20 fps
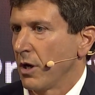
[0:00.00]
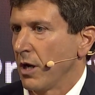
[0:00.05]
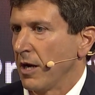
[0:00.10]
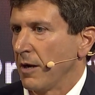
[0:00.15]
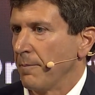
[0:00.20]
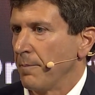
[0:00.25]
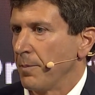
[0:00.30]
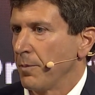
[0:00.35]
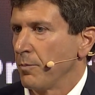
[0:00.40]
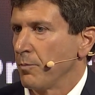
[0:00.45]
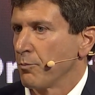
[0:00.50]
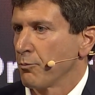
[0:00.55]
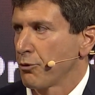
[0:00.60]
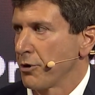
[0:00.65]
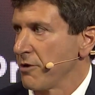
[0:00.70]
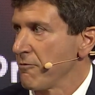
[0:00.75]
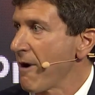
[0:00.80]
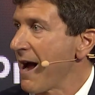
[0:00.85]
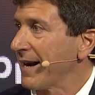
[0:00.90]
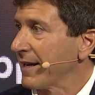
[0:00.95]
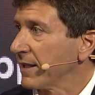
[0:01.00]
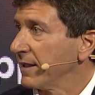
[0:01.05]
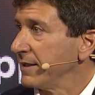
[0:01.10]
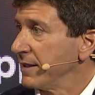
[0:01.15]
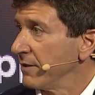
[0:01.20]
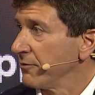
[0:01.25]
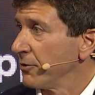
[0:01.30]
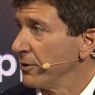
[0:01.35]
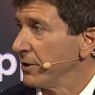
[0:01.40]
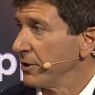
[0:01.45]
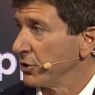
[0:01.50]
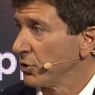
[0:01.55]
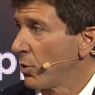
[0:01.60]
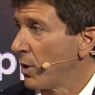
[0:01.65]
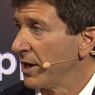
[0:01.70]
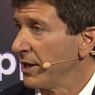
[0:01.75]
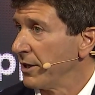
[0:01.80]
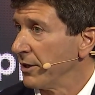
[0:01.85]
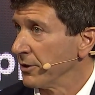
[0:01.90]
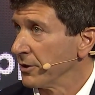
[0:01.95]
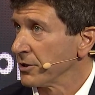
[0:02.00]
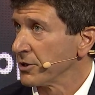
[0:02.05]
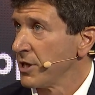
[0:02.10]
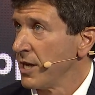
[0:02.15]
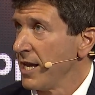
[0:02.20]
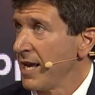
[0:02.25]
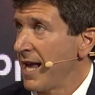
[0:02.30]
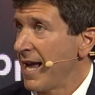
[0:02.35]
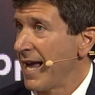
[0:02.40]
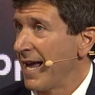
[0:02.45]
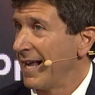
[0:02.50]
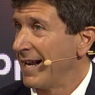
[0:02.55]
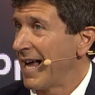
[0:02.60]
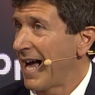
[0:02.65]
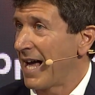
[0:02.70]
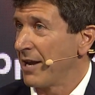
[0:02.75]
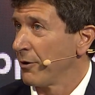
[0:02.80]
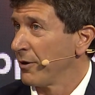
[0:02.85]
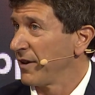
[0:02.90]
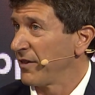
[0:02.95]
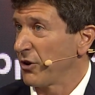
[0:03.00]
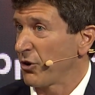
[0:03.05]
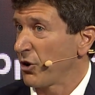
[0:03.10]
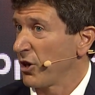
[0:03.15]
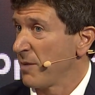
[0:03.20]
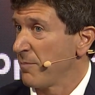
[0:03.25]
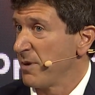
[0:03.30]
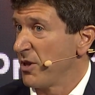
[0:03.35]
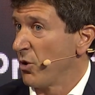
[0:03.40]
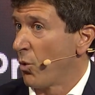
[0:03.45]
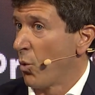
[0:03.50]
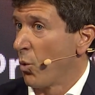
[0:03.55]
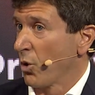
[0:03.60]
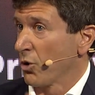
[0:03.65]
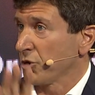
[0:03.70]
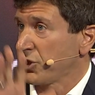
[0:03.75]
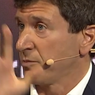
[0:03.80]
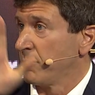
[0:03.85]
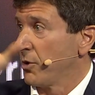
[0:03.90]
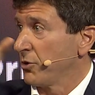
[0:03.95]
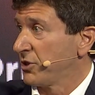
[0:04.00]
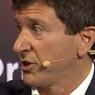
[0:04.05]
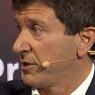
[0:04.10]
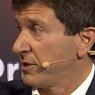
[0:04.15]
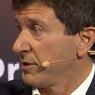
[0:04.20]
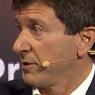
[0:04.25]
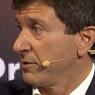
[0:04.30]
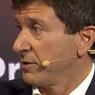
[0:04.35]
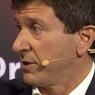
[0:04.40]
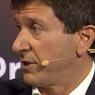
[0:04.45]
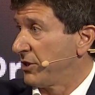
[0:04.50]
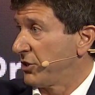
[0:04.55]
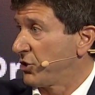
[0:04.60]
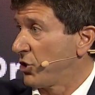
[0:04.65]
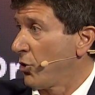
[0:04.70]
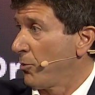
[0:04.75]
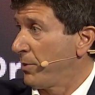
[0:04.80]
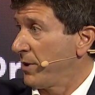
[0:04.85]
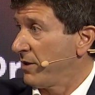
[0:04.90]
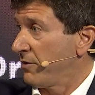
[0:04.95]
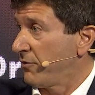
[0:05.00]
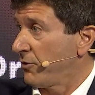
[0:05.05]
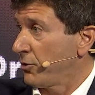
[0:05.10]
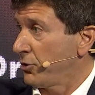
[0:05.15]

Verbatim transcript: um, pretty radically different in 20 years. And I don't think they're going to be the worst, most dystopian